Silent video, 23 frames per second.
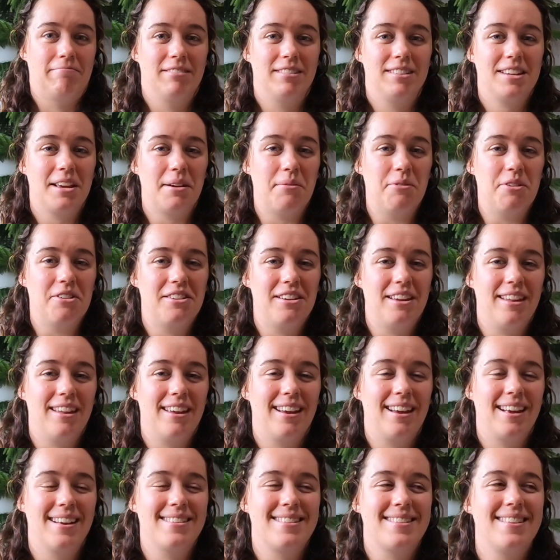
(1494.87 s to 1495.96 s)
Time will tell, I
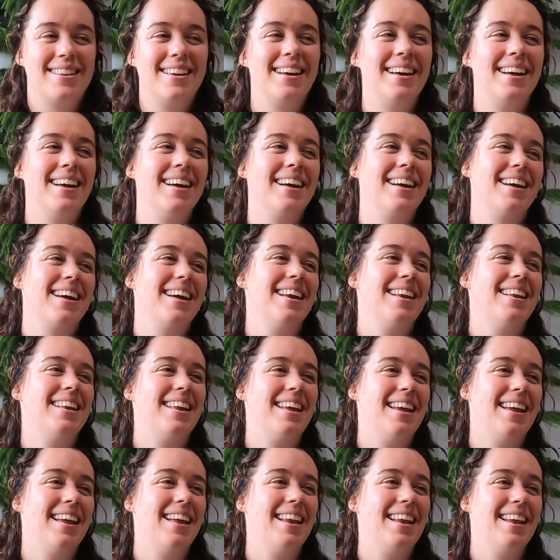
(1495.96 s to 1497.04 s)
guess. And
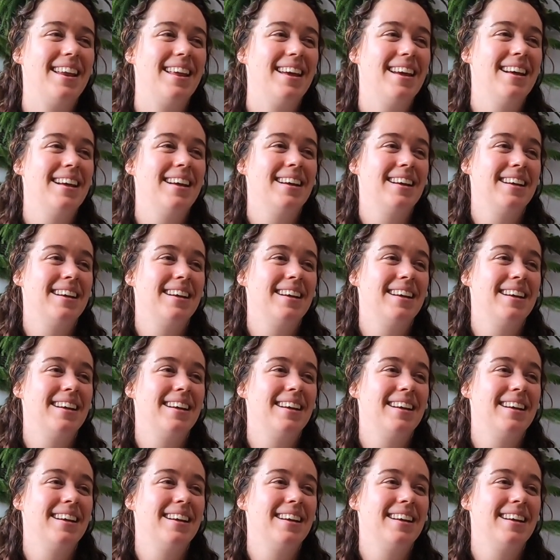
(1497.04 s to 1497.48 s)
then